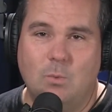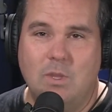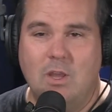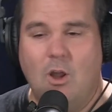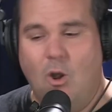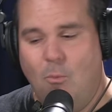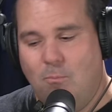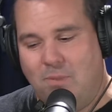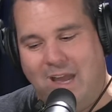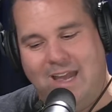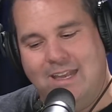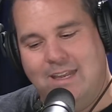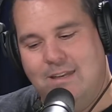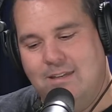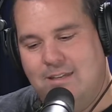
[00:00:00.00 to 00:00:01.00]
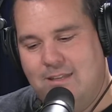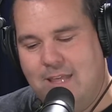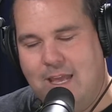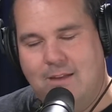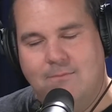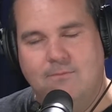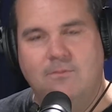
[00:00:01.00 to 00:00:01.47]
We all buy into
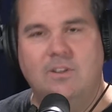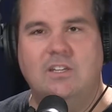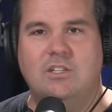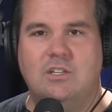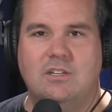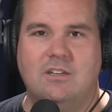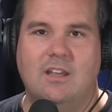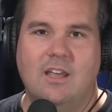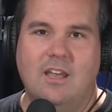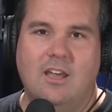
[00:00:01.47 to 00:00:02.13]
that vision